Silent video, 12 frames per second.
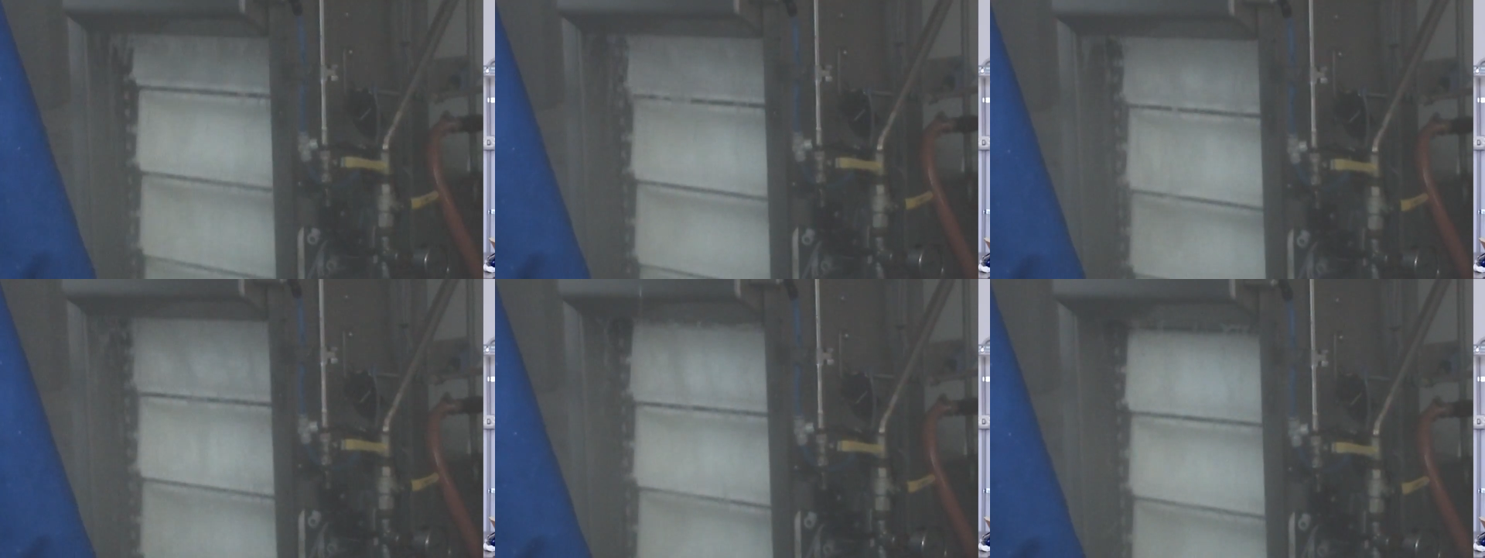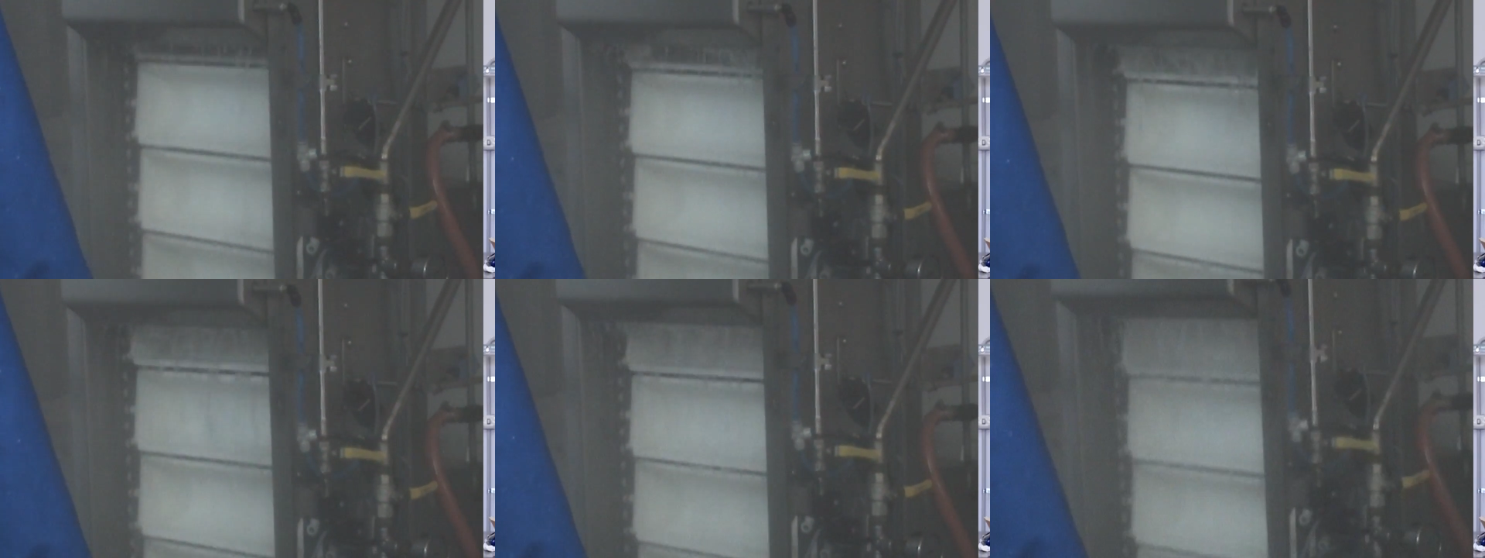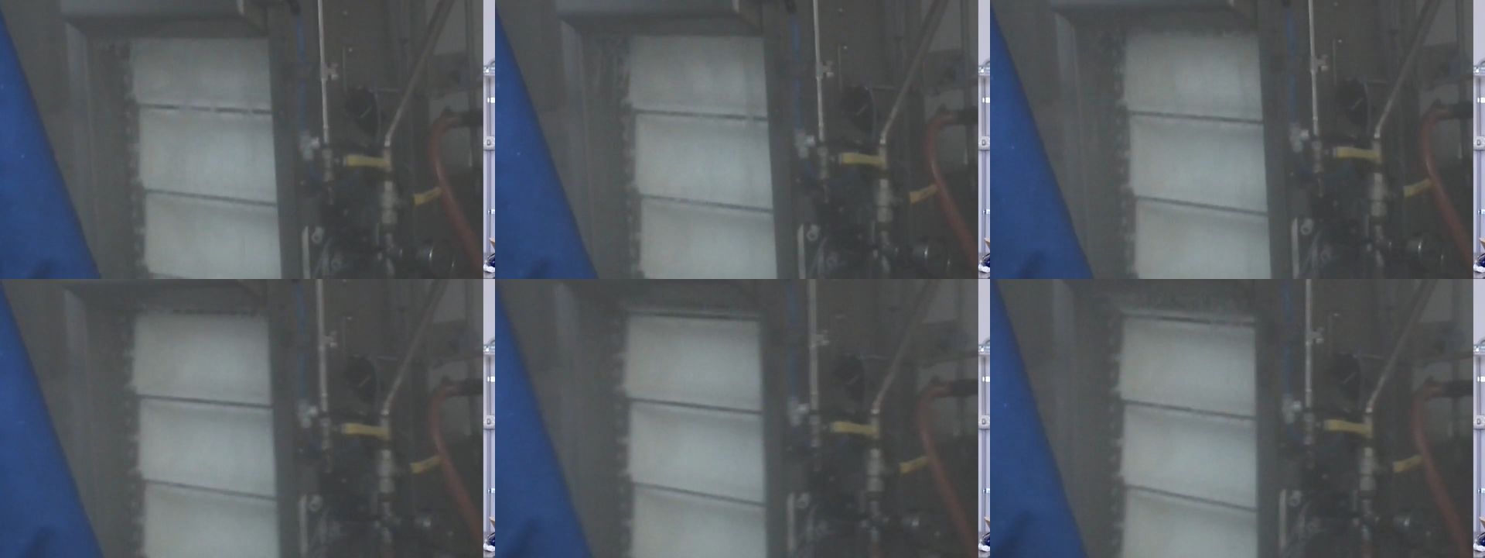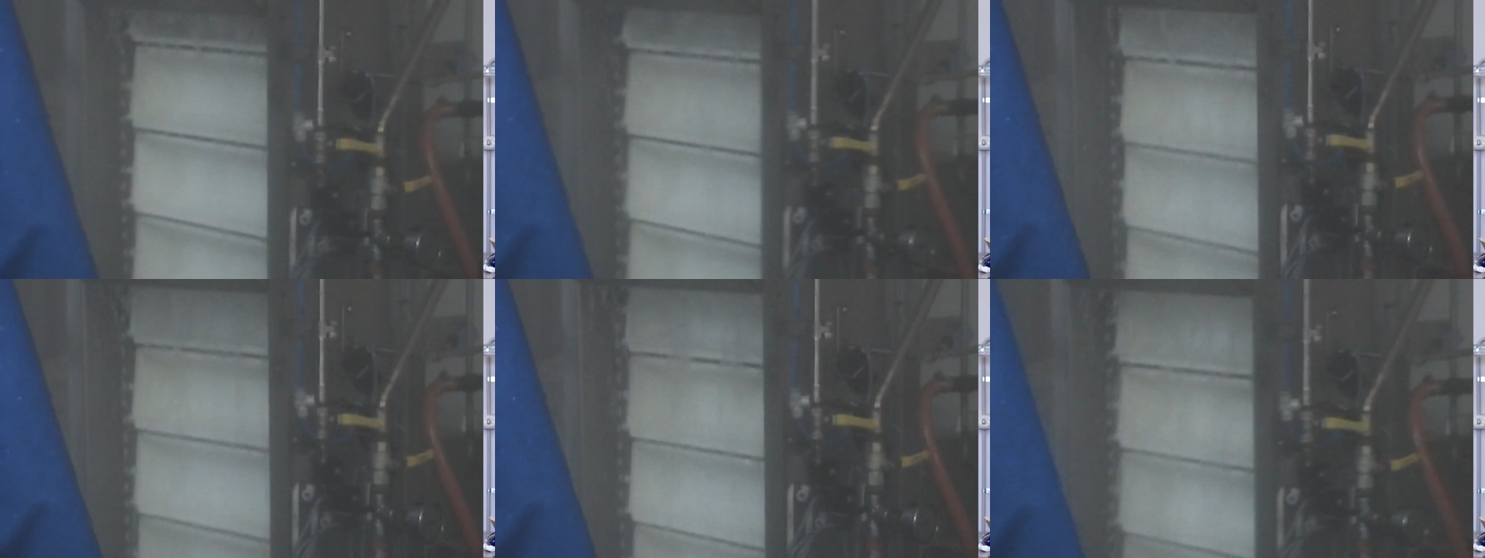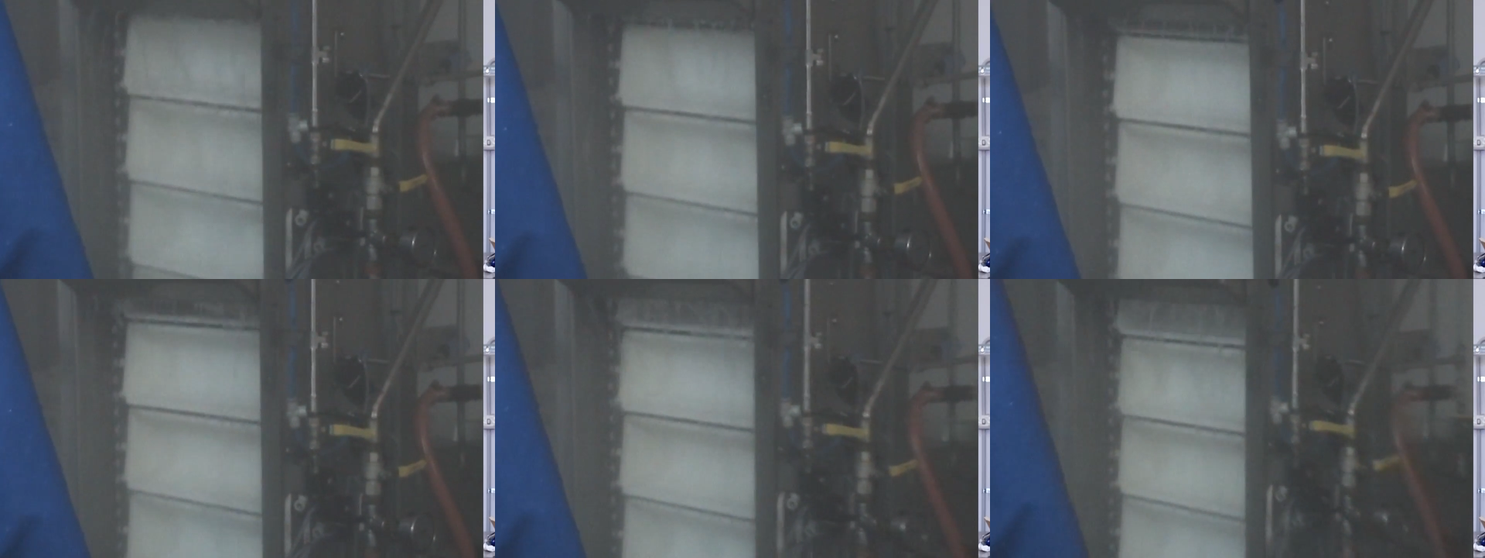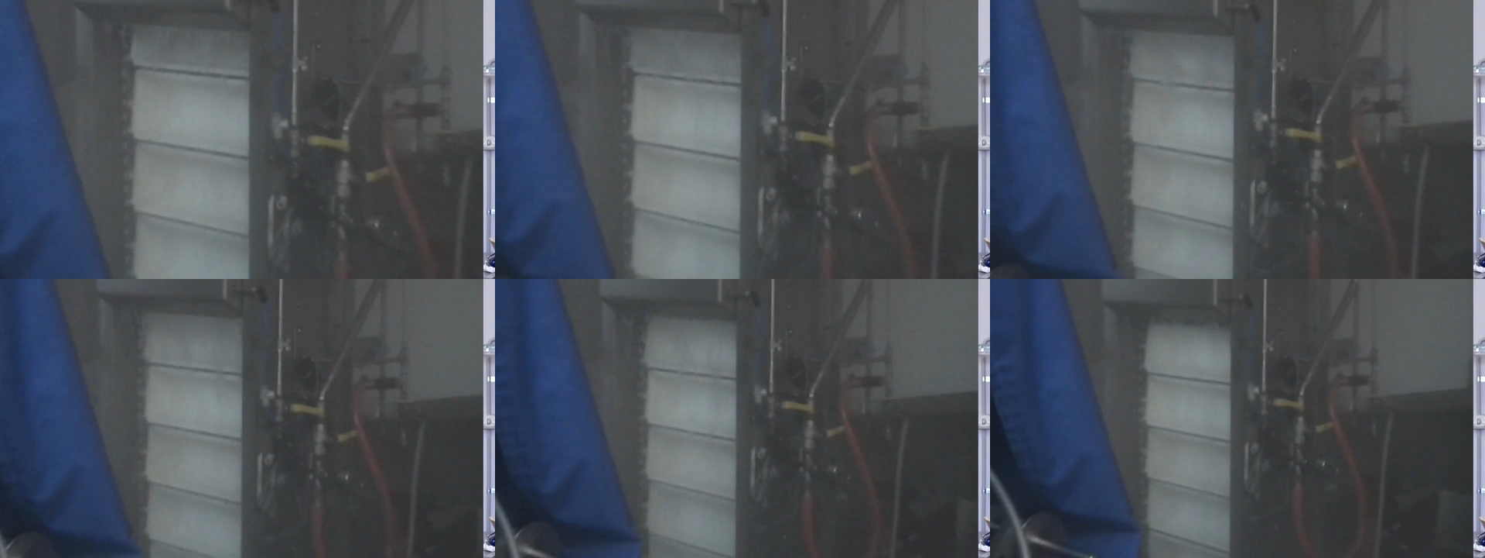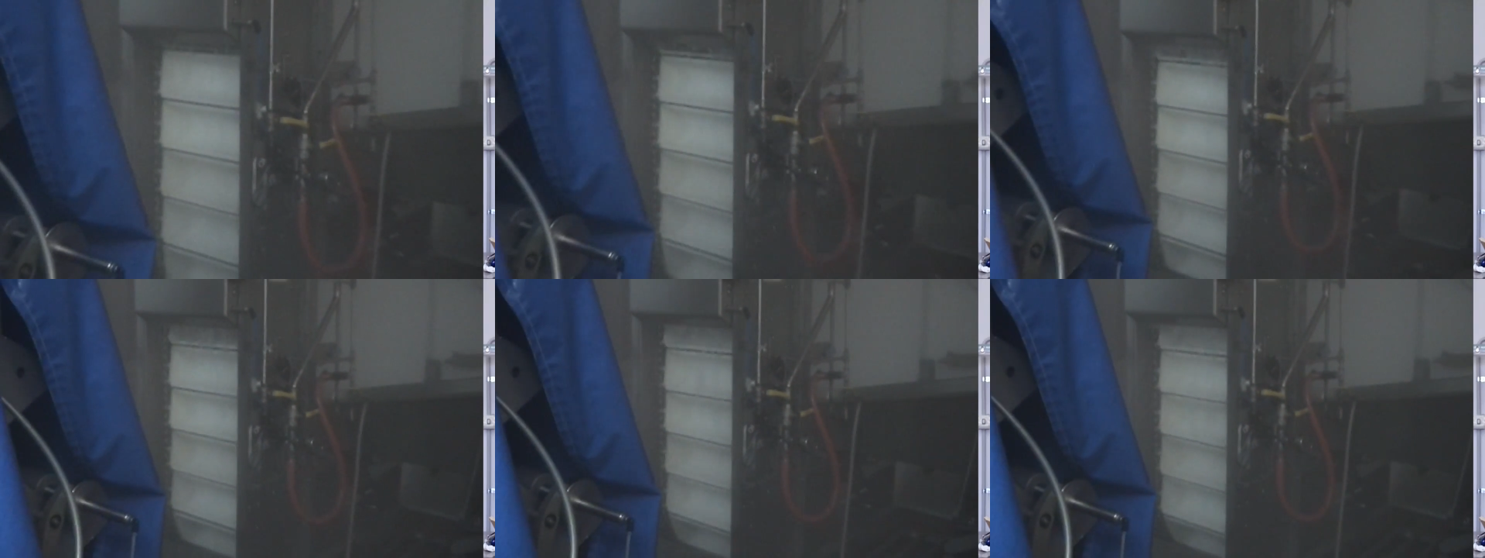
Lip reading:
(no speaker visible)